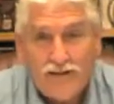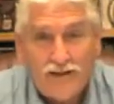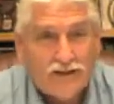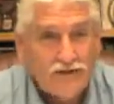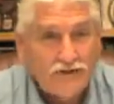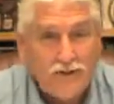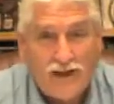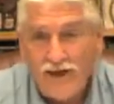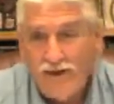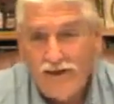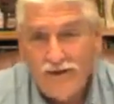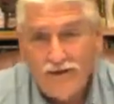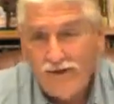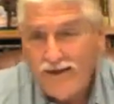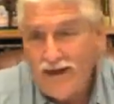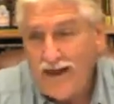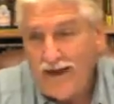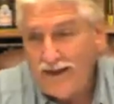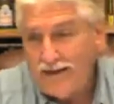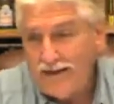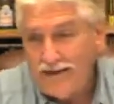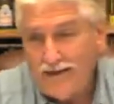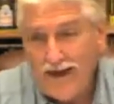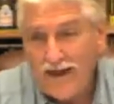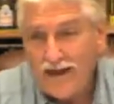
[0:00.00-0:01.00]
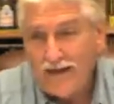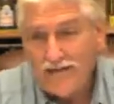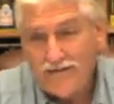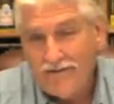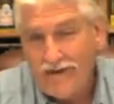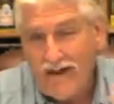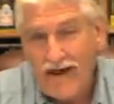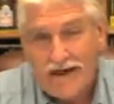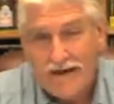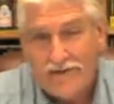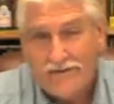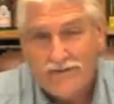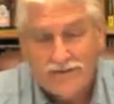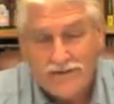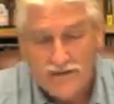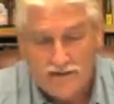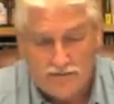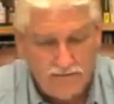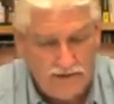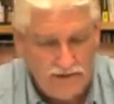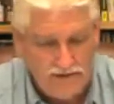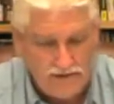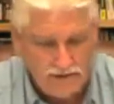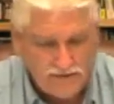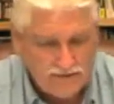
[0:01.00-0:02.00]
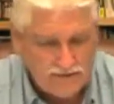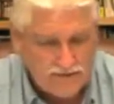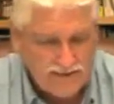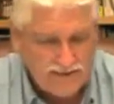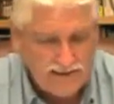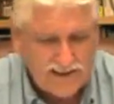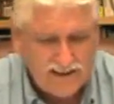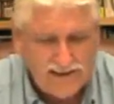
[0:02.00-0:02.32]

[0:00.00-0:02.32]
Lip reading: That's why you can't take vitamins and minerals